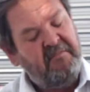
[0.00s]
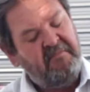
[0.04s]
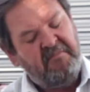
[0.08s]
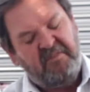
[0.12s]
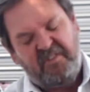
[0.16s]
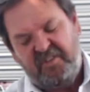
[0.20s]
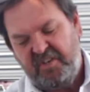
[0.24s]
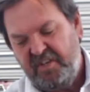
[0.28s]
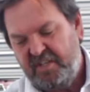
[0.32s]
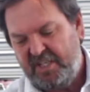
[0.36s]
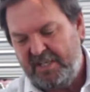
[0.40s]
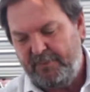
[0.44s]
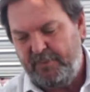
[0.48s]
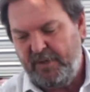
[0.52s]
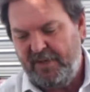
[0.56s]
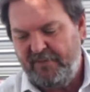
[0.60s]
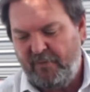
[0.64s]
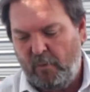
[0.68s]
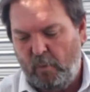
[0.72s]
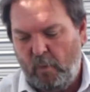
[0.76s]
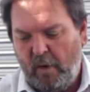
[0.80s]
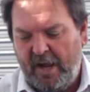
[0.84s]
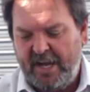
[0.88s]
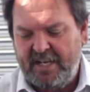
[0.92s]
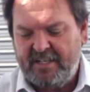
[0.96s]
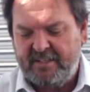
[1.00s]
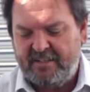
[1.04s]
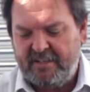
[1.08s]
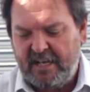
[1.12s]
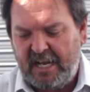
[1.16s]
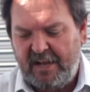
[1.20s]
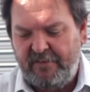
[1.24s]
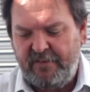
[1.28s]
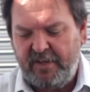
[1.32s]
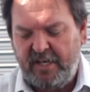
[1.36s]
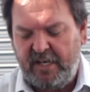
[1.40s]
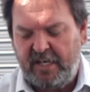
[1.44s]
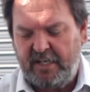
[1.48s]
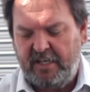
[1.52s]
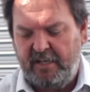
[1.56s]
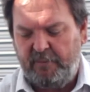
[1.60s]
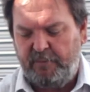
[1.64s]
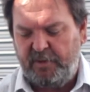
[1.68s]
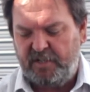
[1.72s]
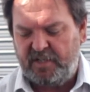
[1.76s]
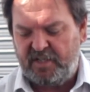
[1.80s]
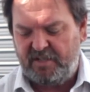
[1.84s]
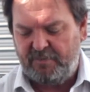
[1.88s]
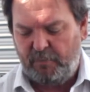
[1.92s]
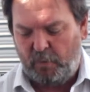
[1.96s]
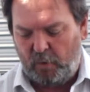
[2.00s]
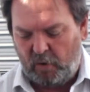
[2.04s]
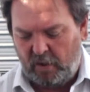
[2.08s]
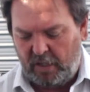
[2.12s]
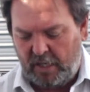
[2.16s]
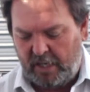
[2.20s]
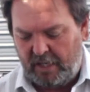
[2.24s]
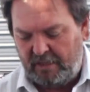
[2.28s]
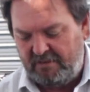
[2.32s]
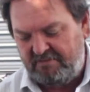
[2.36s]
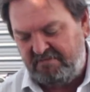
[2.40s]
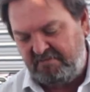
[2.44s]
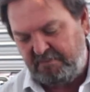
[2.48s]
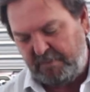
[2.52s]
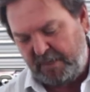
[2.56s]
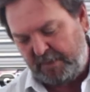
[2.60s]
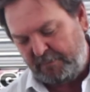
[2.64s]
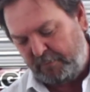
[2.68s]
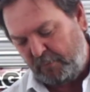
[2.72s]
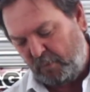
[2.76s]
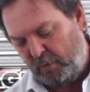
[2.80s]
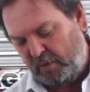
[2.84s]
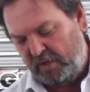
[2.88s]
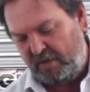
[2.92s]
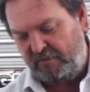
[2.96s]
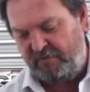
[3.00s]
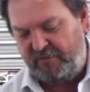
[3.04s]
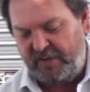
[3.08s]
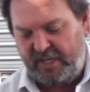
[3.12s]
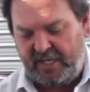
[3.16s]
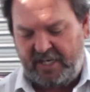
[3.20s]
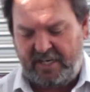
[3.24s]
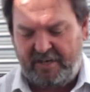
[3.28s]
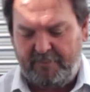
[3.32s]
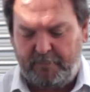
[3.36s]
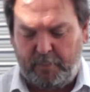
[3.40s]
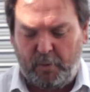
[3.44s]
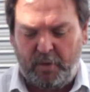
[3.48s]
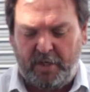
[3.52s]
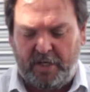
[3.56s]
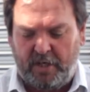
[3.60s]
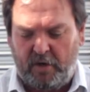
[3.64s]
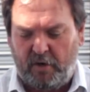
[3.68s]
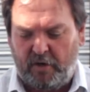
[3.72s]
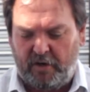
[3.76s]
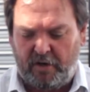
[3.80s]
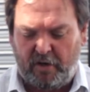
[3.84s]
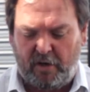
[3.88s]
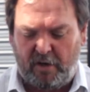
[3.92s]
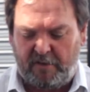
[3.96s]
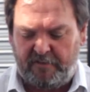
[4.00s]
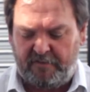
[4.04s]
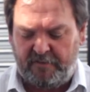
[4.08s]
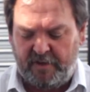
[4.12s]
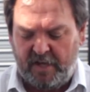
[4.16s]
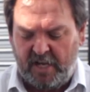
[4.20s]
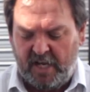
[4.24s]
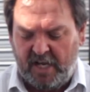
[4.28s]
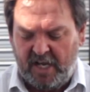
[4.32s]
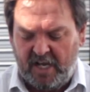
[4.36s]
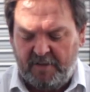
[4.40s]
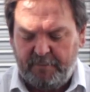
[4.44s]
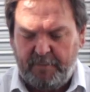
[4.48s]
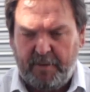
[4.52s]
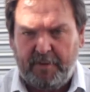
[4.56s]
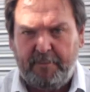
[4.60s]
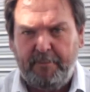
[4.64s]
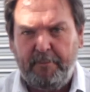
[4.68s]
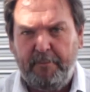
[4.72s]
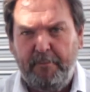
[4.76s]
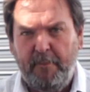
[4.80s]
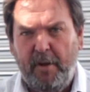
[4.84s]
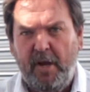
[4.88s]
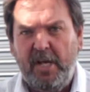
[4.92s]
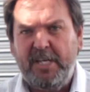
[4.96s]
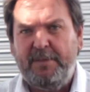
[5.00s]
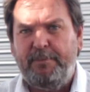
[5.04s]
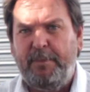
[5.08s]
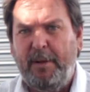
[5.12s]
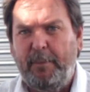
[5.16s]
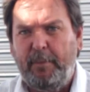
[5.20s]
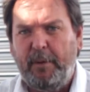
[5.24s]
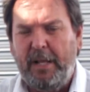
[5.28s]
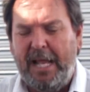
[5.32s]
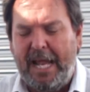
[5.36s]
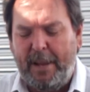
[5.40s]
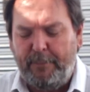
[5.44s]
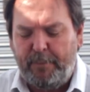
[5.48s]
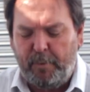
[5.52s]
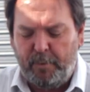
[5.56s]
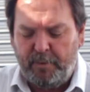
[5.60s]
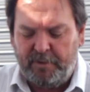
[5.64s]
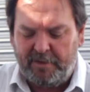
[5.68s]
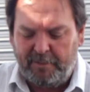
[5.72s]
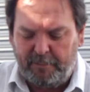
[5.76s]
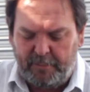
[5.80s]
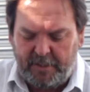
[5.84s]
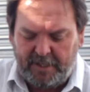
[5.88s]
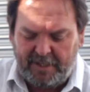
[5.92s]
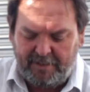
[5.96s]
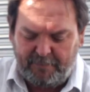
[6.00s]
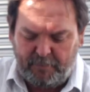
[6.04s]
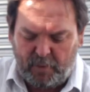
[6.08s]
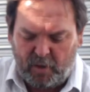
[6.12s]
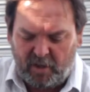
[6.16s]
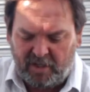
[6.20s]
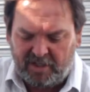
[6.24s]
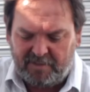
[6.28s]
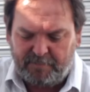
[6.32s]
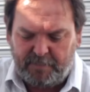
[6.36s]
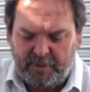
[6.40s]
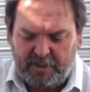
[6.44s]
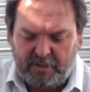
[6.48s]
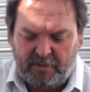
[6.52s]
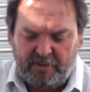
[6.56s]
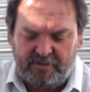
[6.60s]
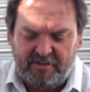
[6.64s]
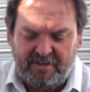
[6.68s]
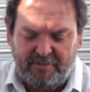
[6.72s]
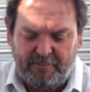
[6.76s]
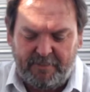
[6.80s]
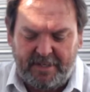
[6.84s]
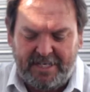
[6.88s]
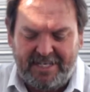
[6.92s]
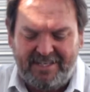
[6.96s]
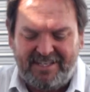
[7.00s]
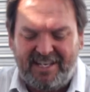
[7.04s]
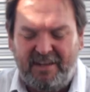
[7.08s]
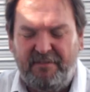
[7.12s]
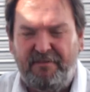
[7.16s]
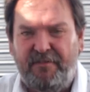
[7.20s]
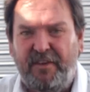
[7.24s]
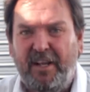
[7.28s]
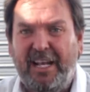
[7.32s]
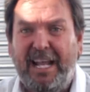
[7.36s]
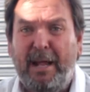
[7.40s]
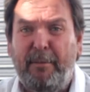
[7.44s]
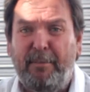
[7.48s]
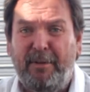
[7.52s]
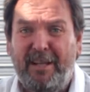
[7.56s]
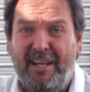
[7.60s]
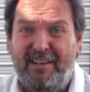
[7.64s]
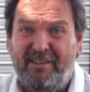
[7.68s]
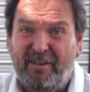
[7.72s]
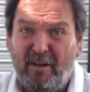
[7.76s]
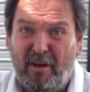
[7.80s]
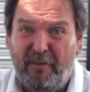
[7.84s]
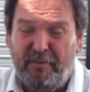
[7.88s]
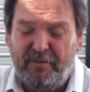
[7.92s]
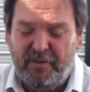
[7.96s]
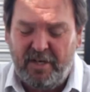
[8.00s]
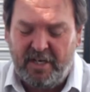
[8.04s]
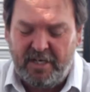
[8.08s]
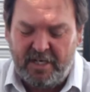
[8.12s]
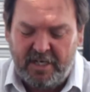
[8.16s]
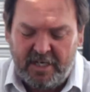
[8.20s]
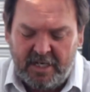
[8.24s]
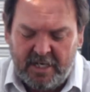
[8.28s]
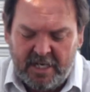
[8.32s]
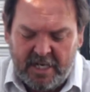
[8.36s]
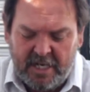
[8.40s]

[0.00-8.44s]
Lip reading: It's just a bit of a weight saving and a little bit smaller, a bit more convenient putting it on and off. But most people are happy with the bigger bottles because it means they fill up less often.